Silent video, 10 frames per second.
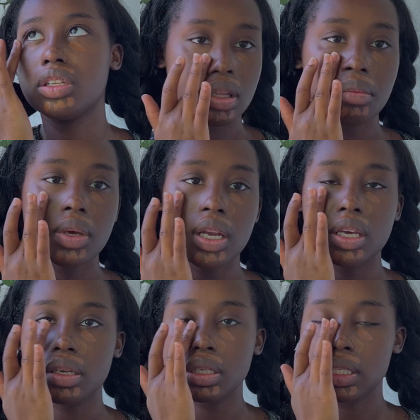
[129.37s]
I'm kind
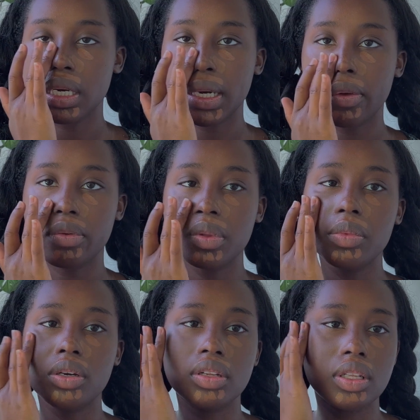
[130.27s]
of starting from the
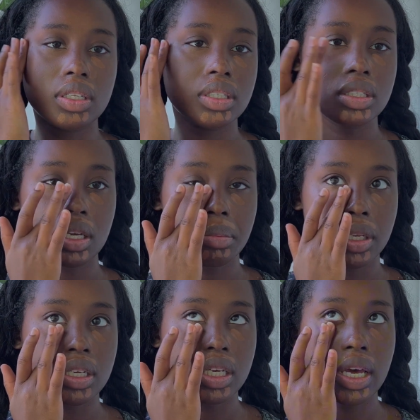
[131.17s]
middle and then just like
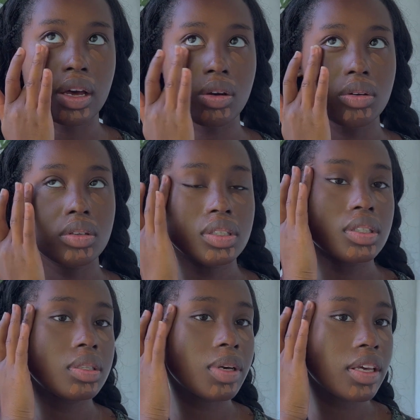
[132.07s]
blending out
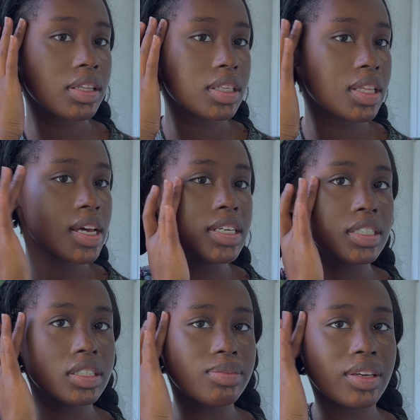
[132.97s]
to the
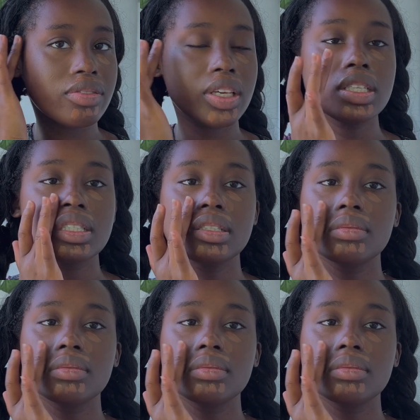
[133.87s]
edges of my face.